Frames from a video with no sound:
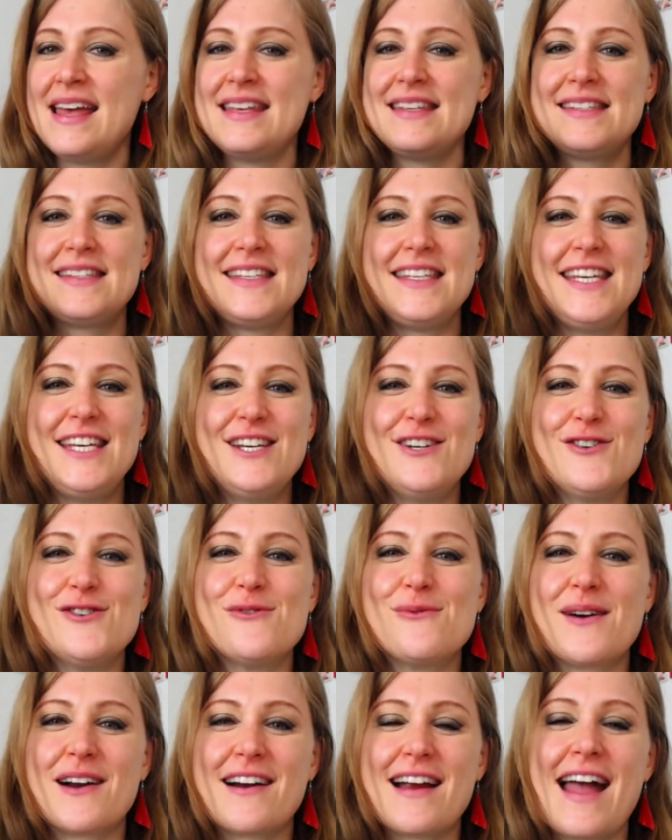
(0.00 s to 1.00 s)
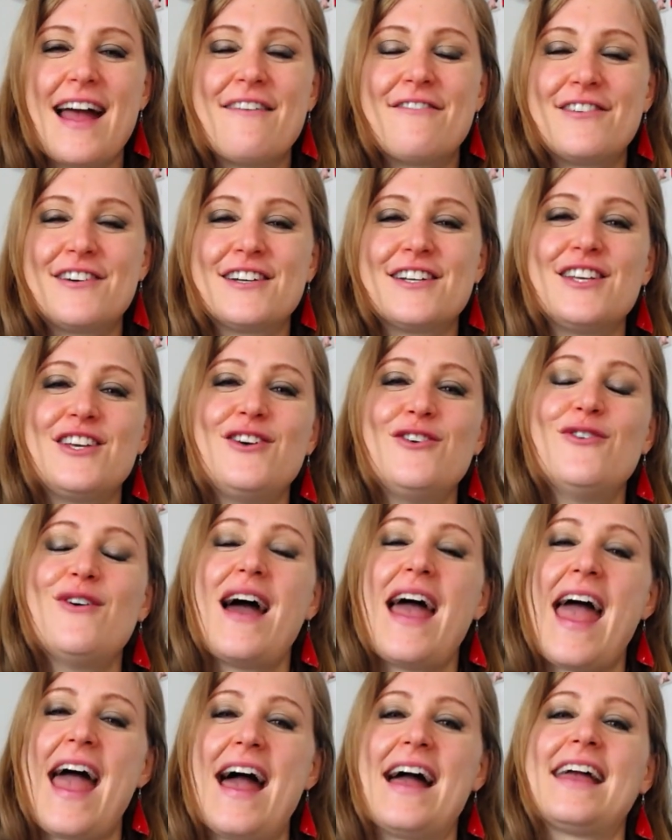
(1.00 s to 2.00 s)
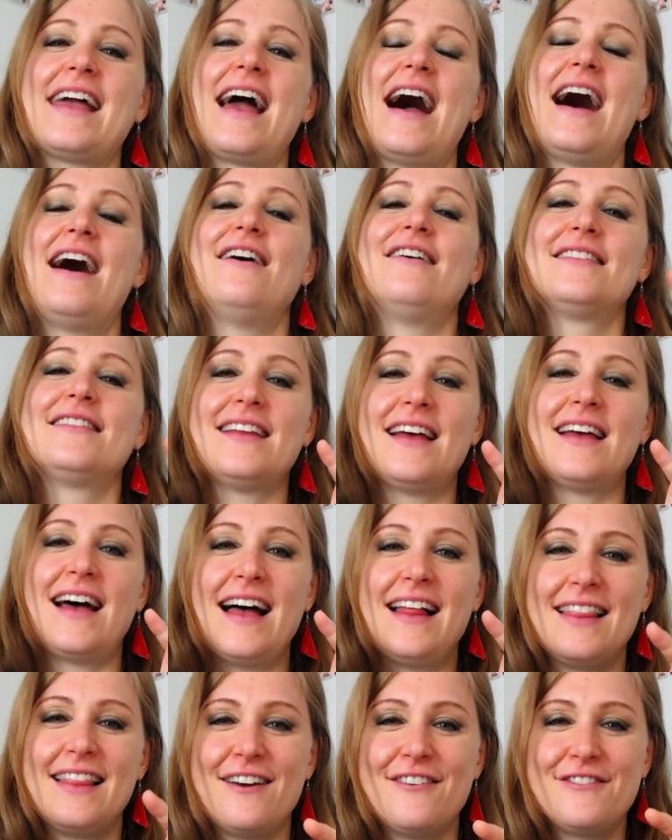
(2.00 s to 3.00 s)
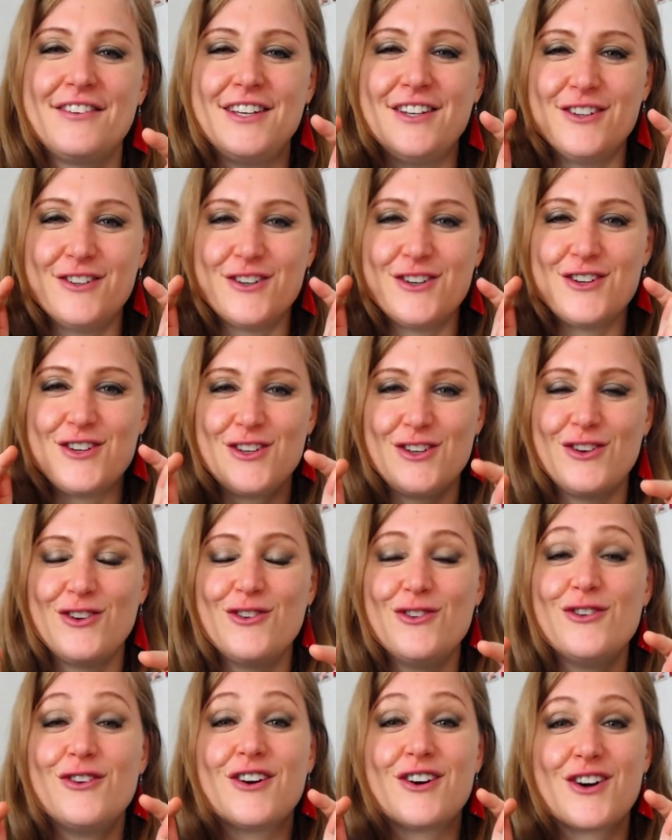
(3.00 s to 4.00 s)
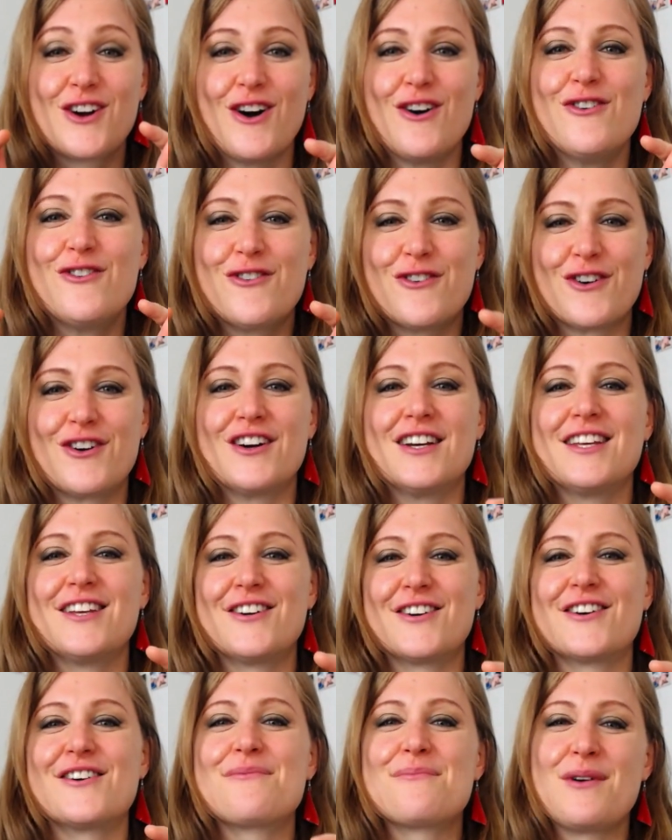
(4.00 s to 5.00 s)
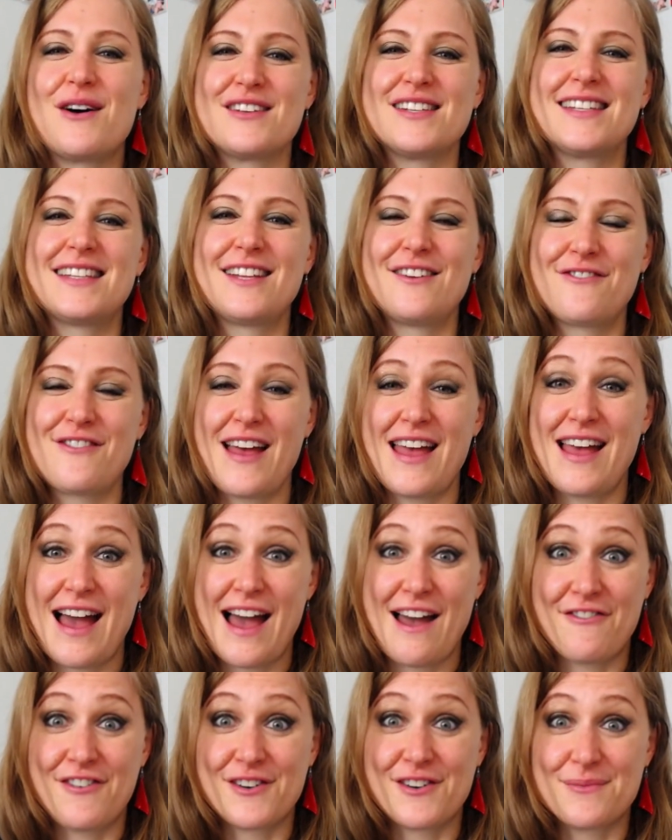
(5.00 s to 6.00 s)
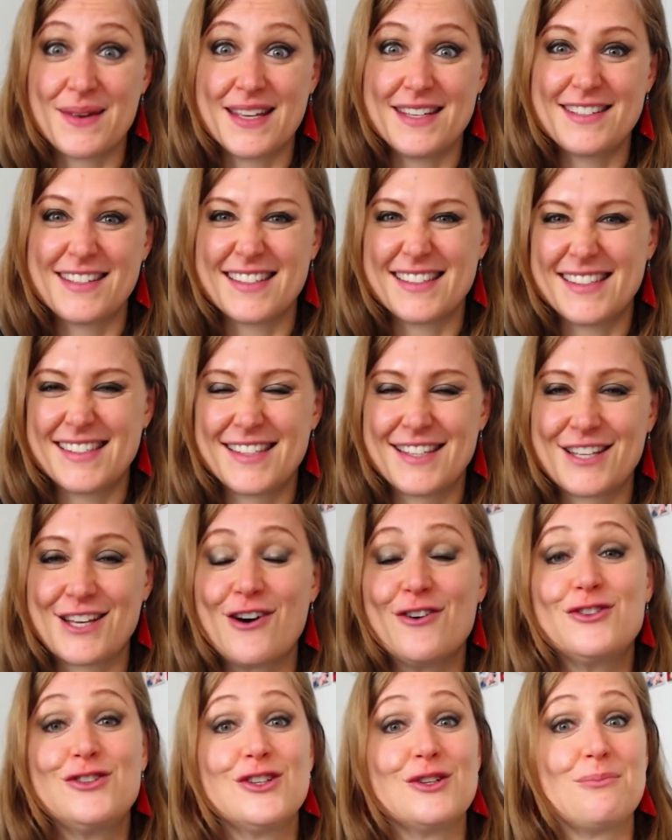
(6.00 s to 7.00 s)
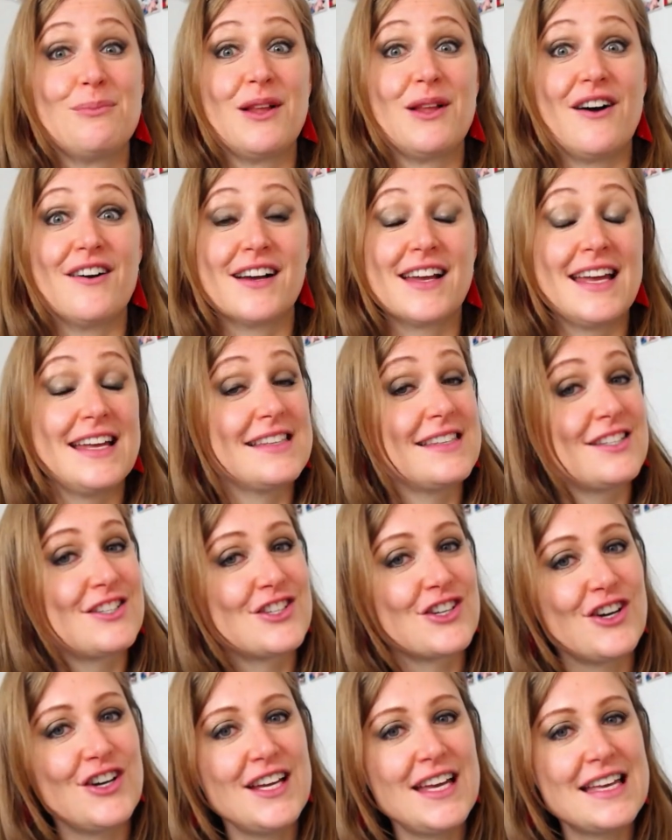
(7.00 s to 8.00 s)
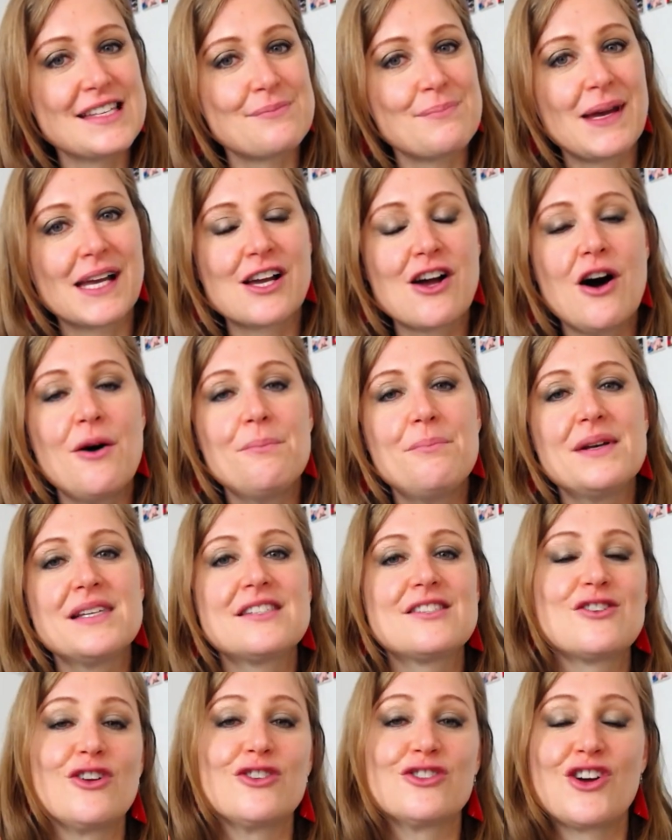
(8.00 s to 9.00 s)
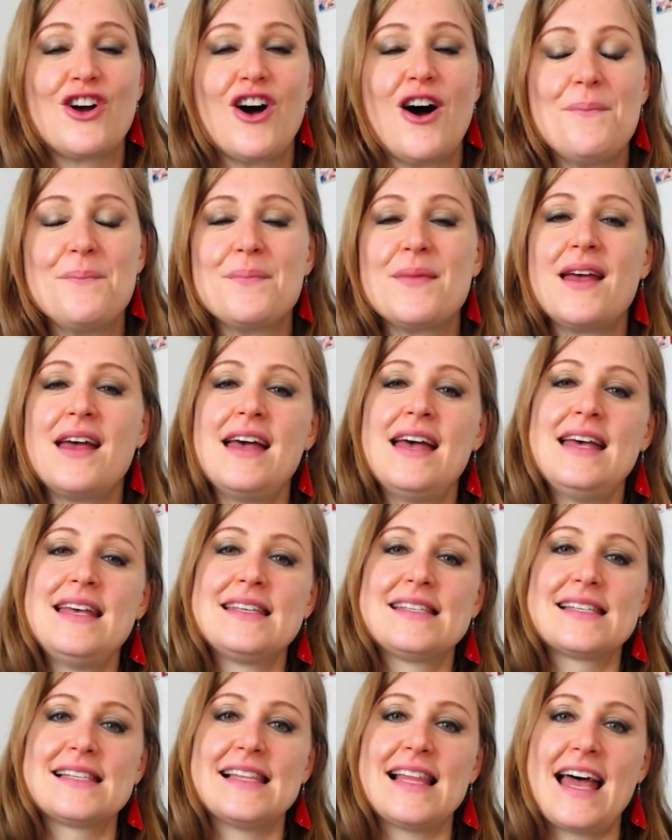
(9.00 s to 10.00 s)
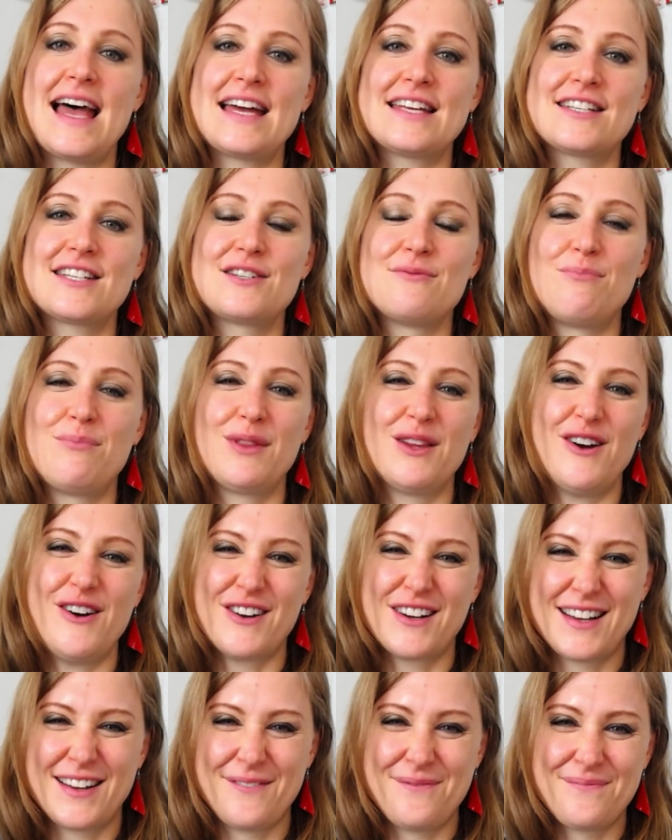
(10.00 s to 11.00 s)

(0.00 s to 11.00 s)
See you wherever you hang out. I love you. You go for your positive affirmations. Go to the blog. It's joyismycompass.com/blog.